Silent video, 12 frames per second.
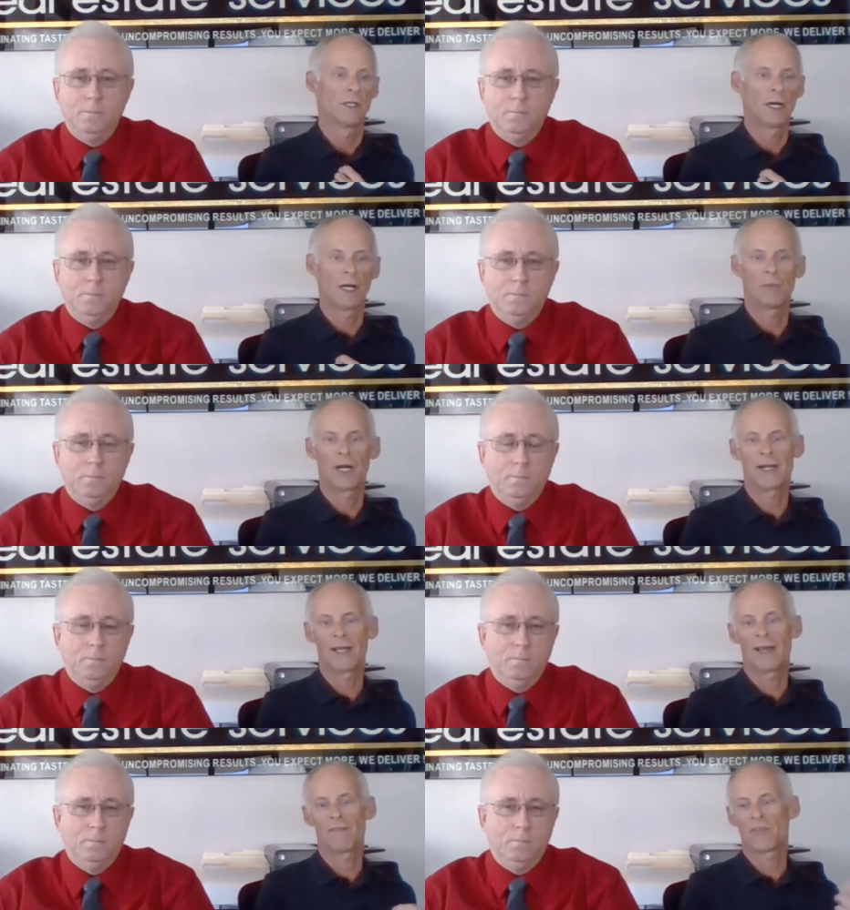Speaker 1: I
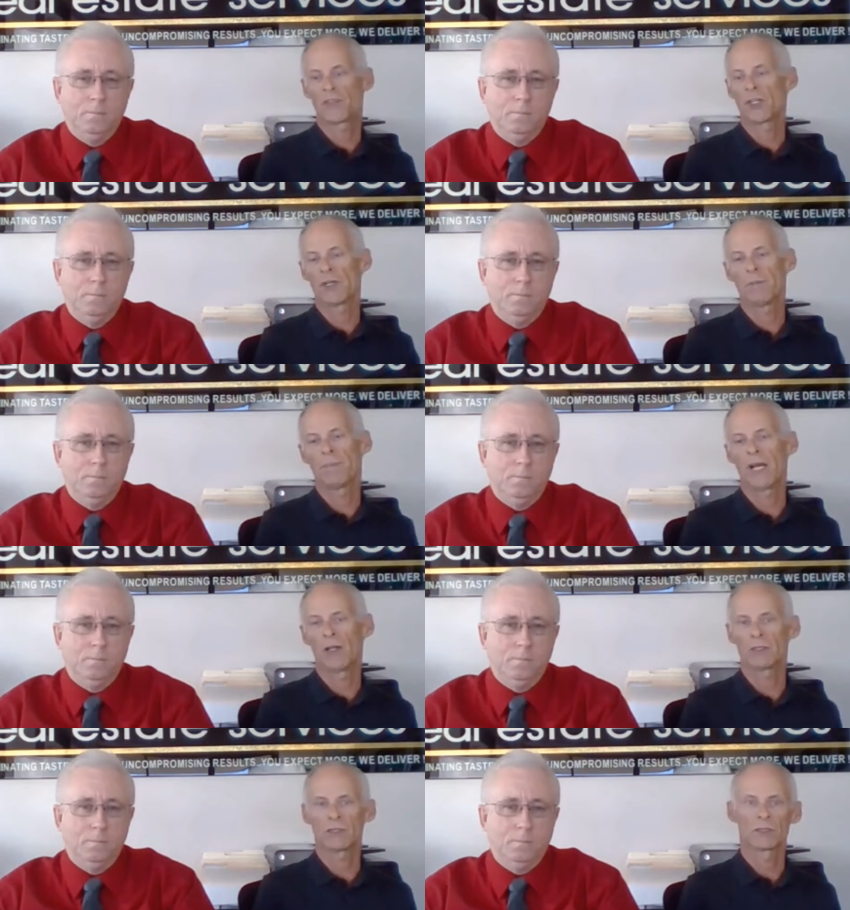might have 30
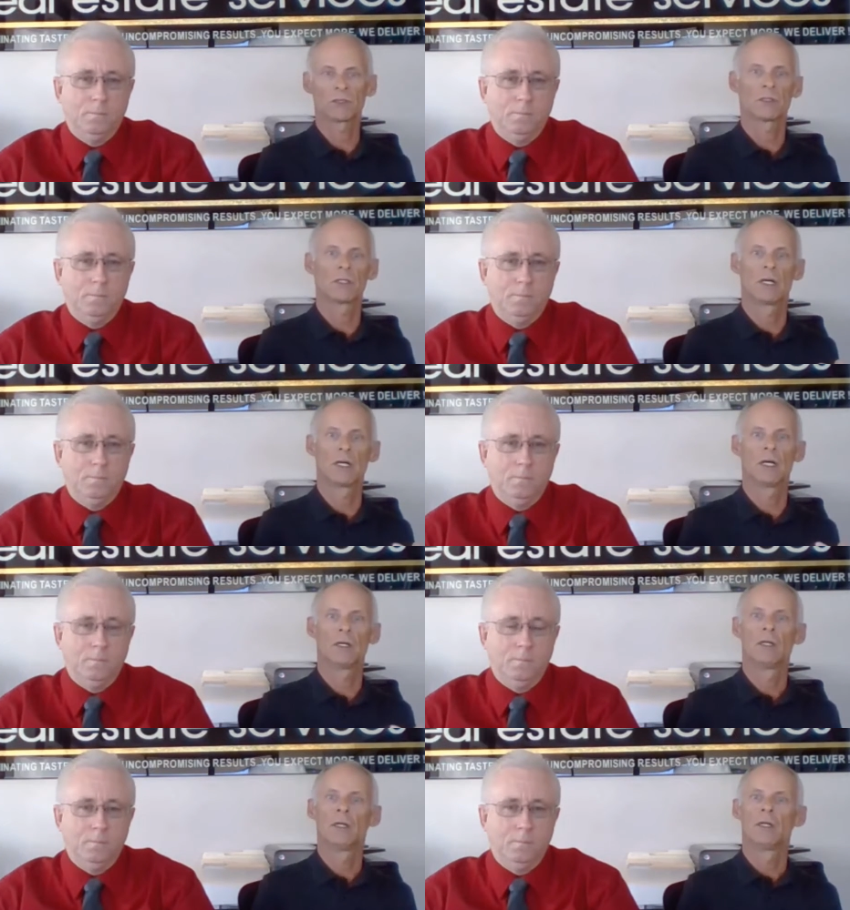belts, uh,
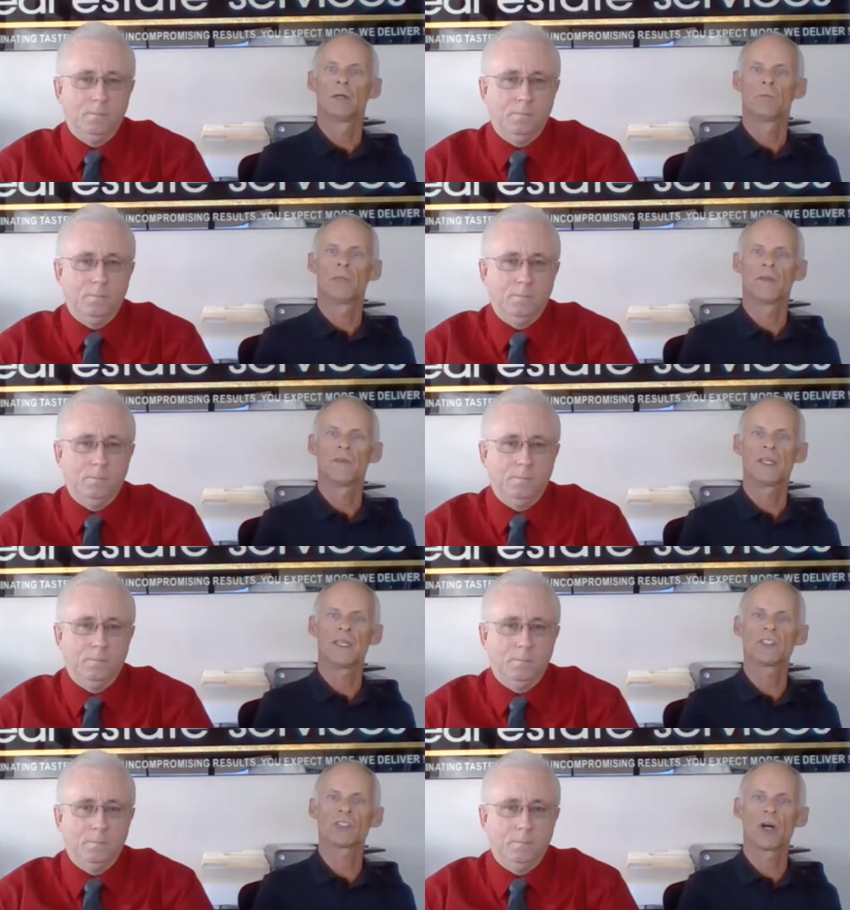but
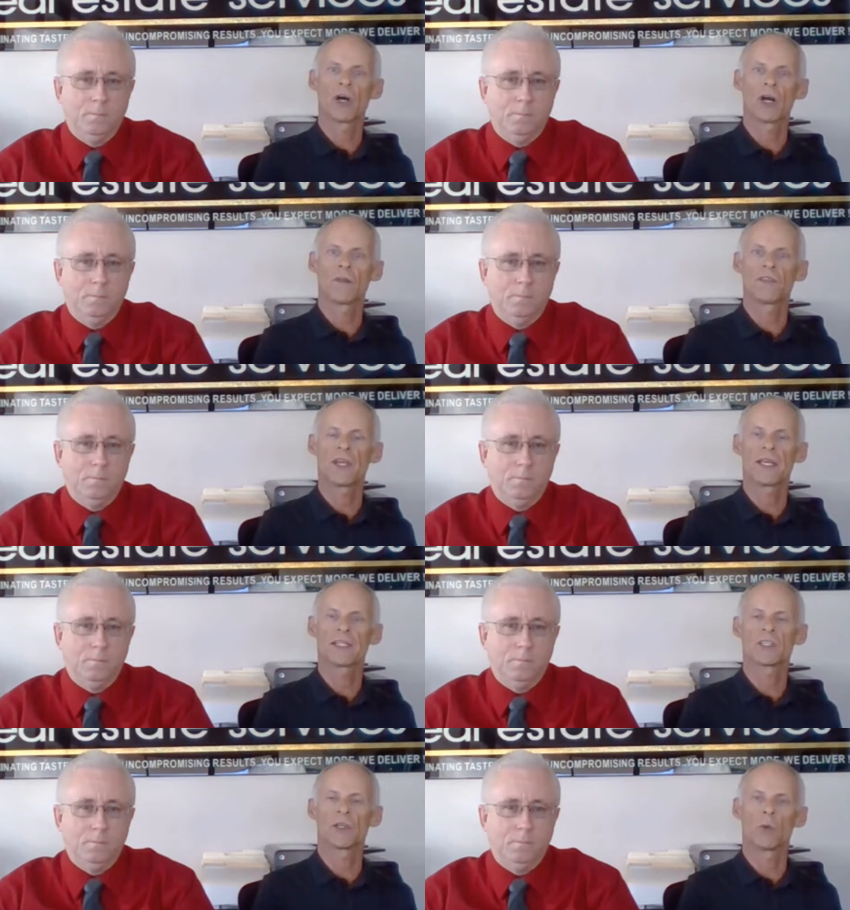these are
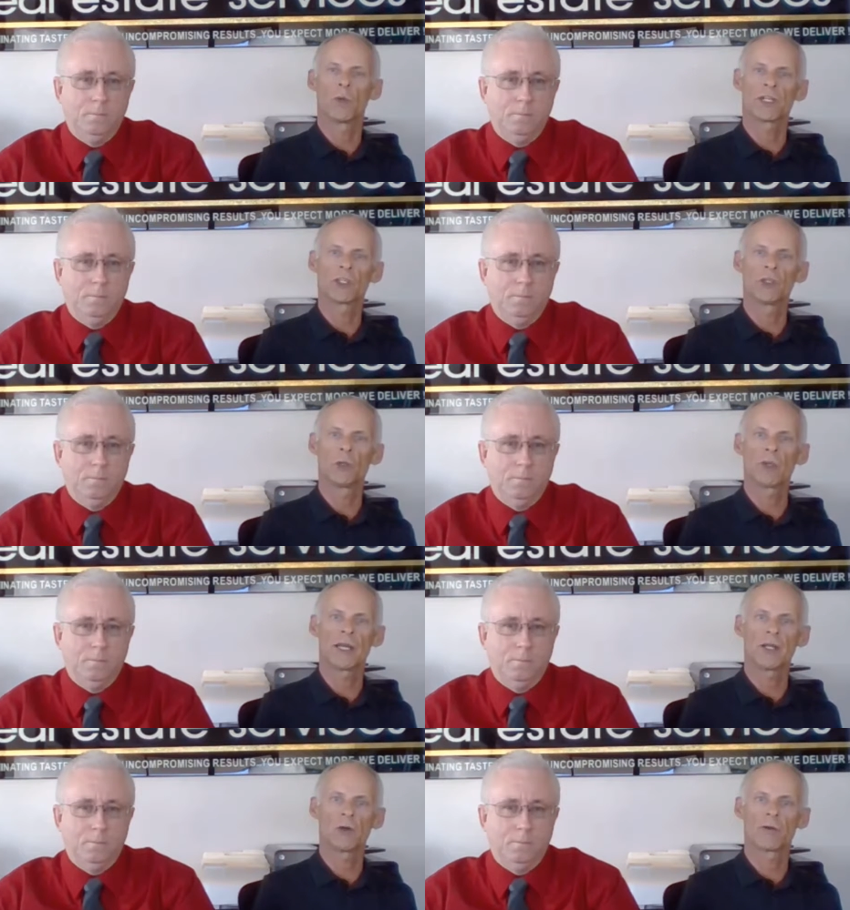things that we
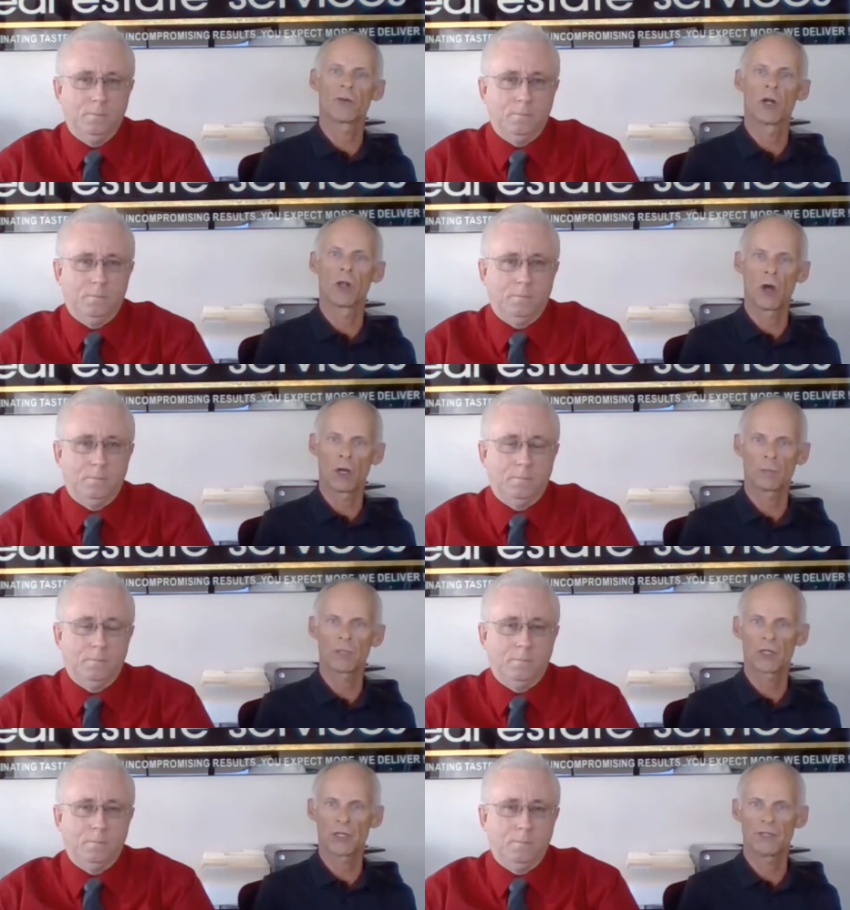accumulate over a long
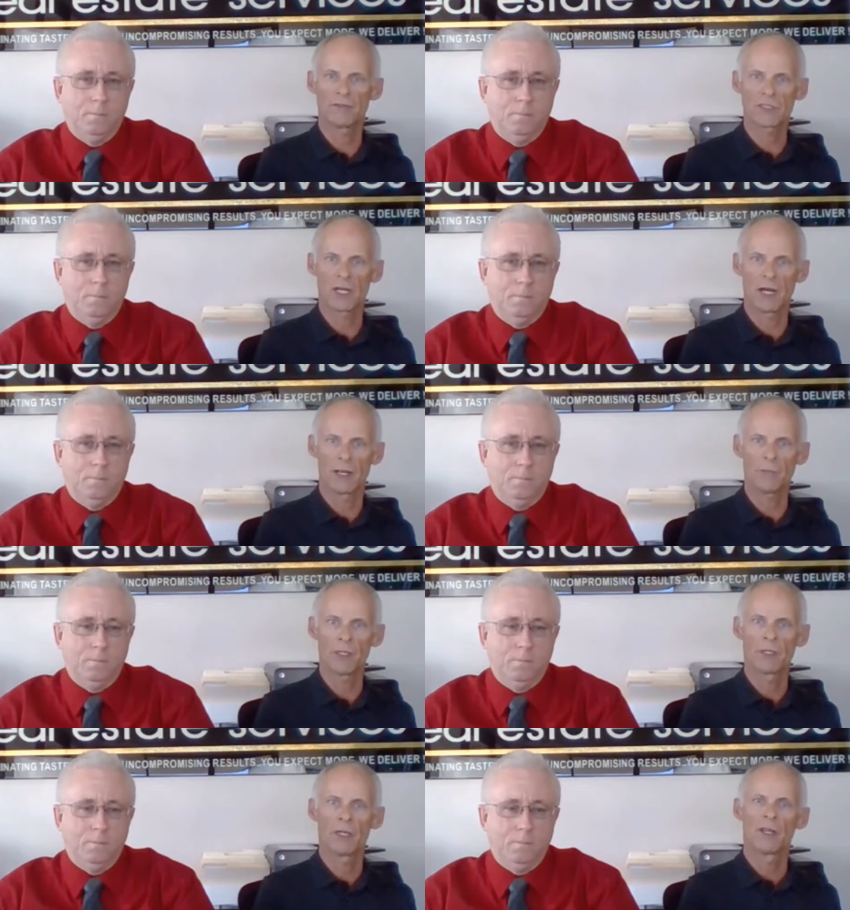period of
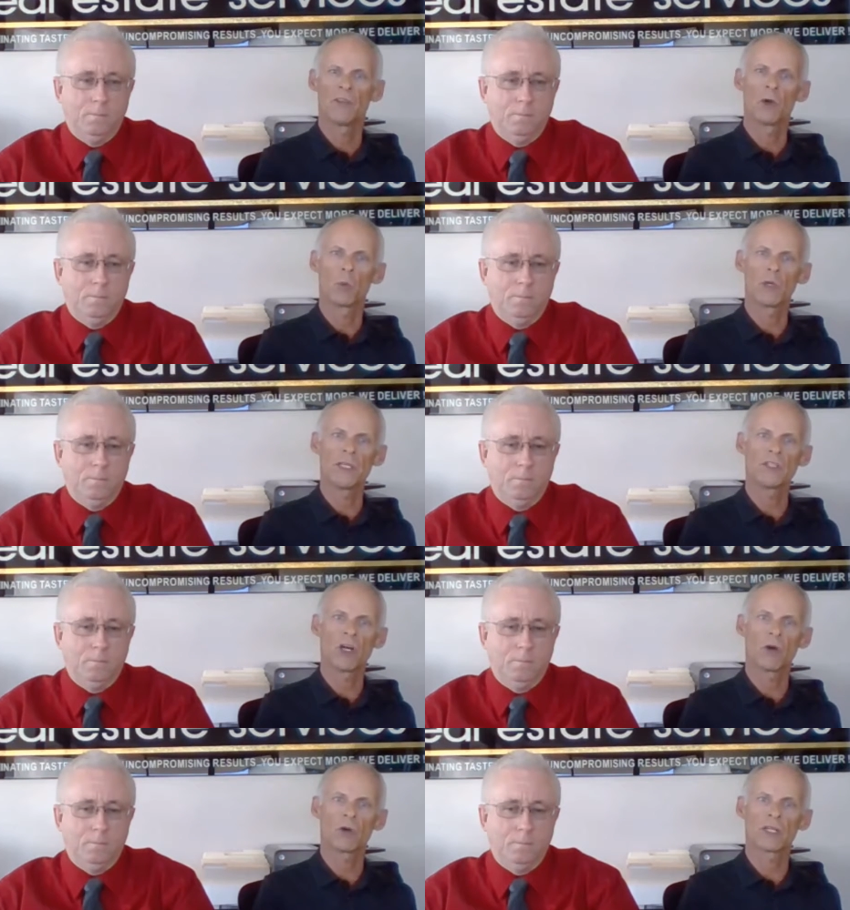time that we
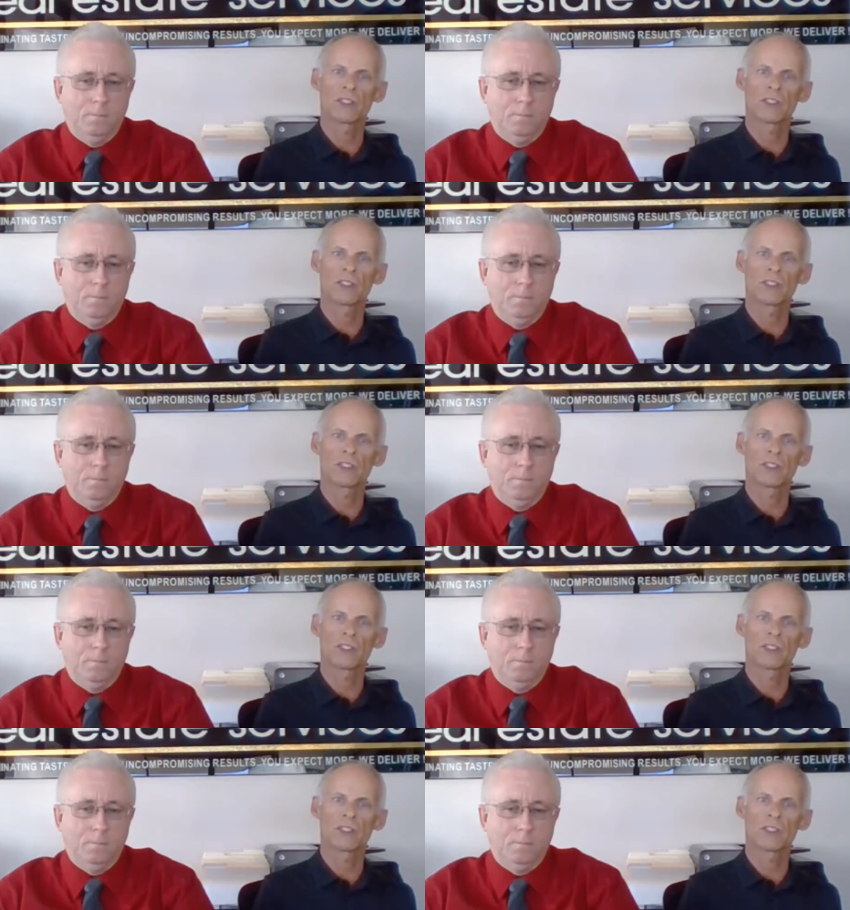don't